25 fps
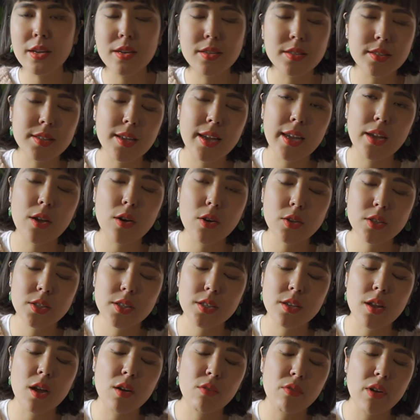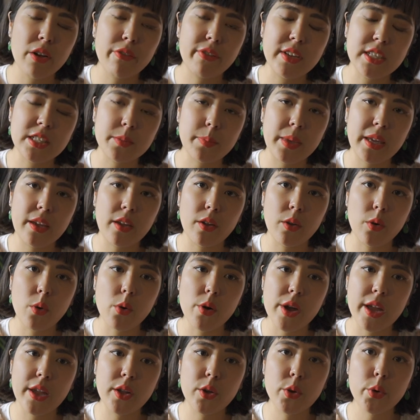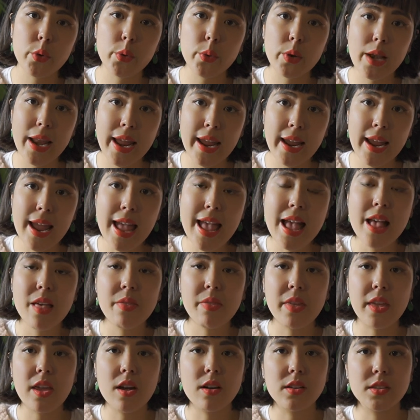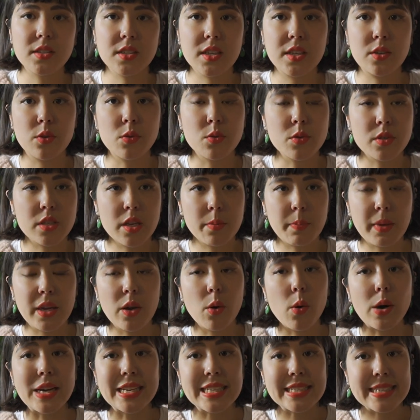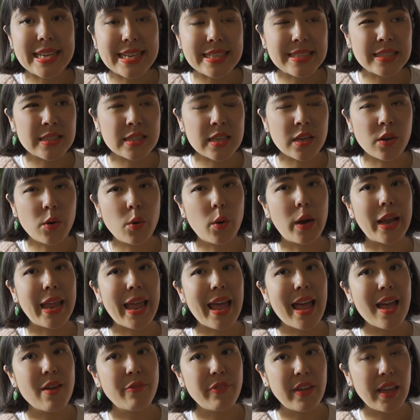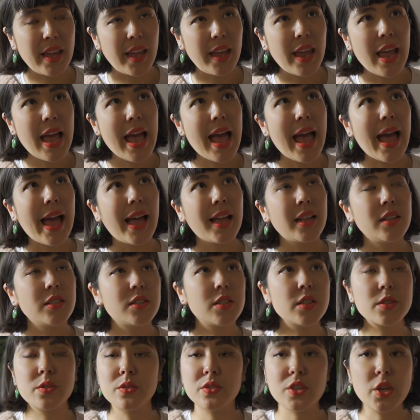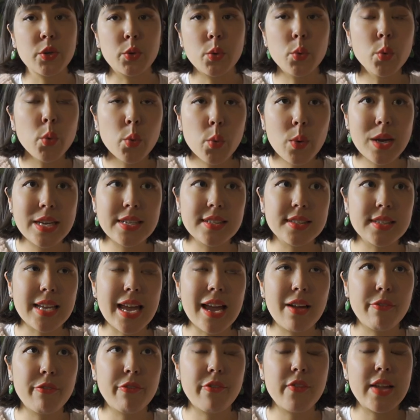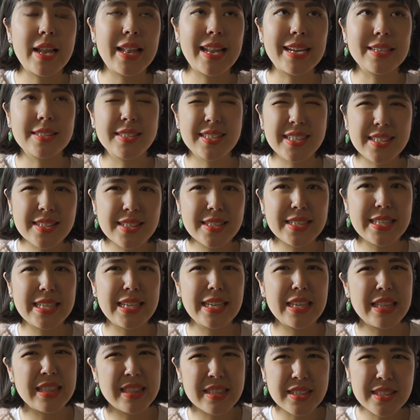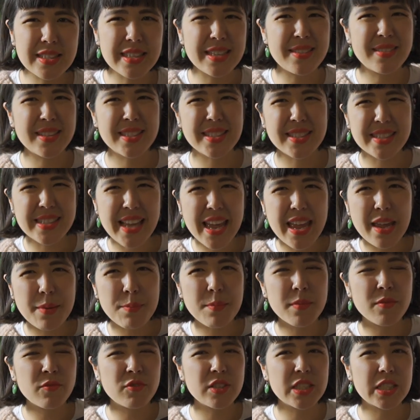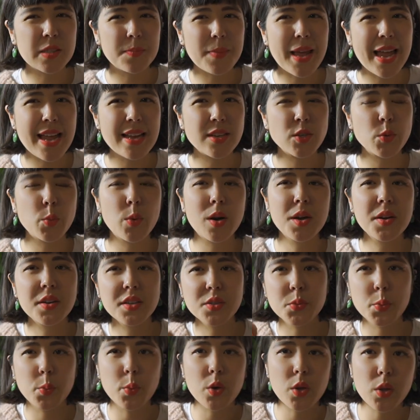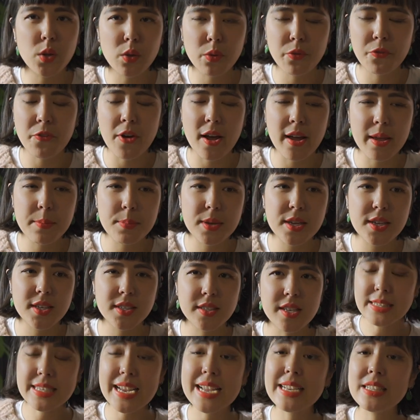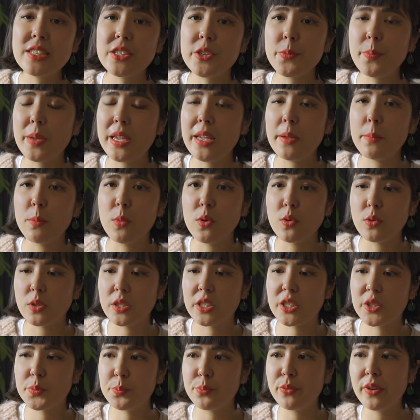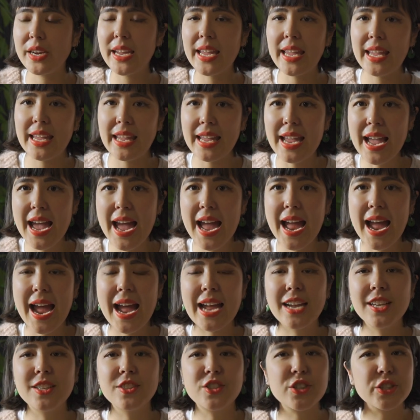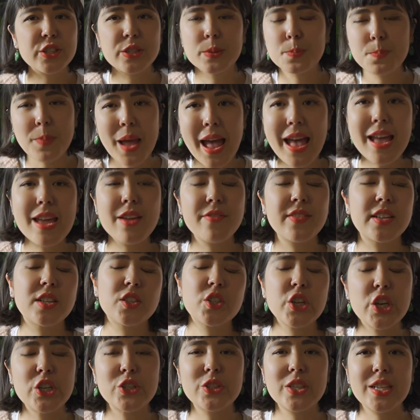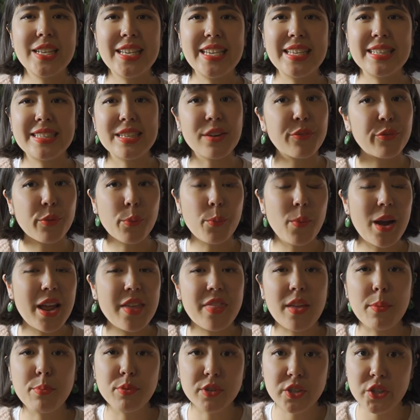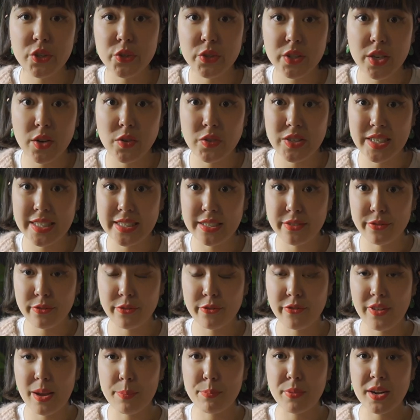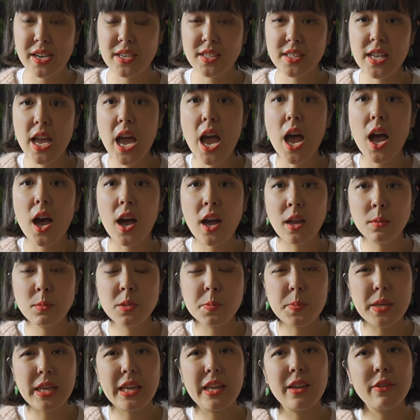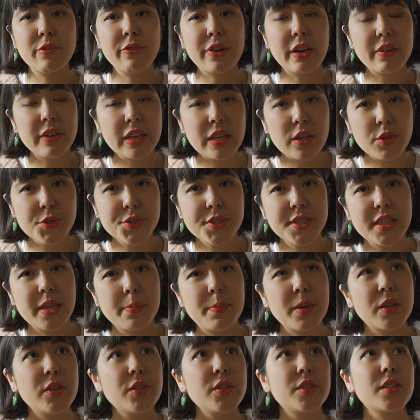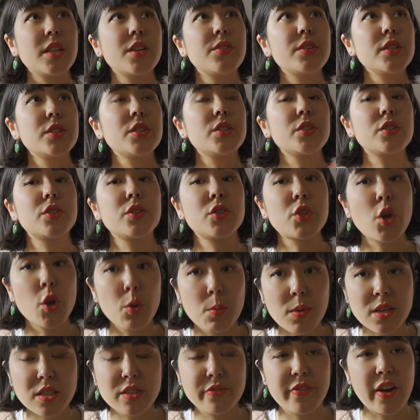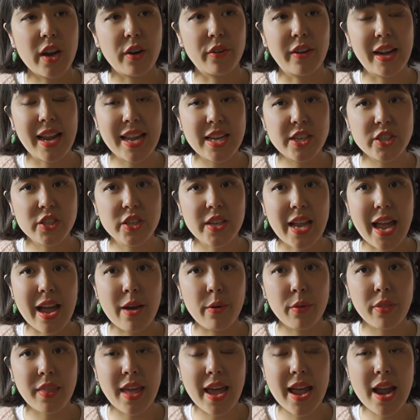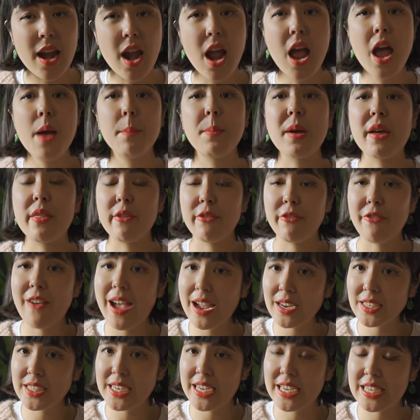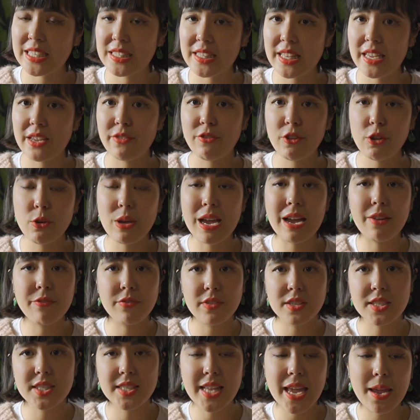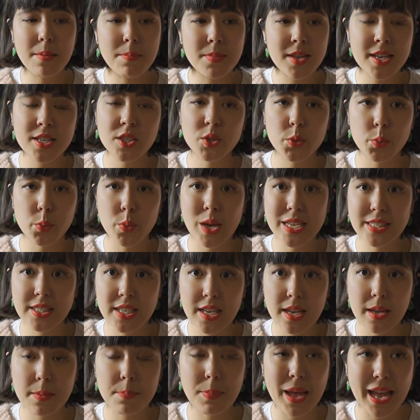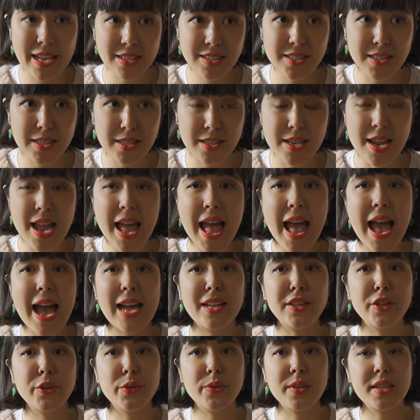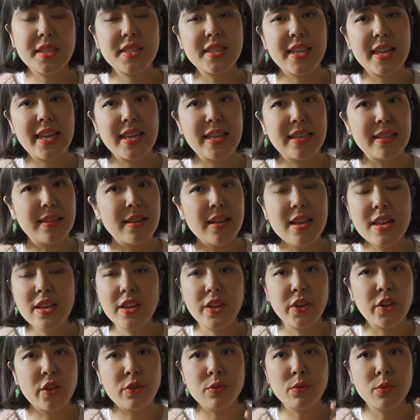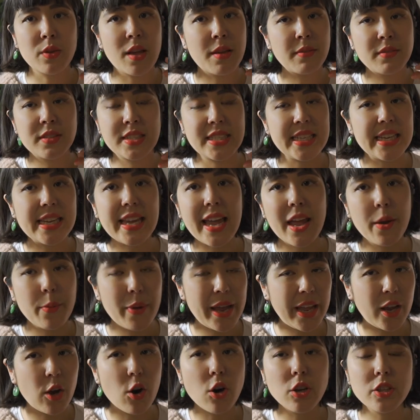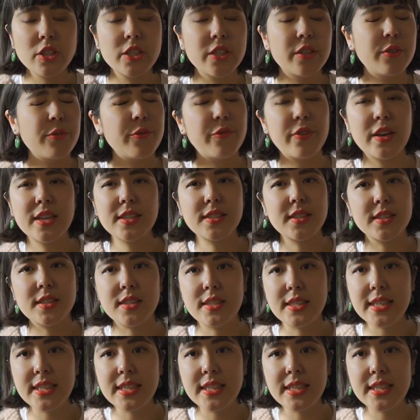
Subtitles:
yarns like cotton are roughly speaking quite cooling. The yarns can also be quite dense and quite heavy and don't always have elasticity in the same respect, whereas wool fibers tend to be more springy and just behave in a totally different way. They produce totally different fabrics. I'm speaking very loosely because there is so much variation out there, but the fact is that if you have the same sweater pattern and you knit it in, you know, DK weight cotton versus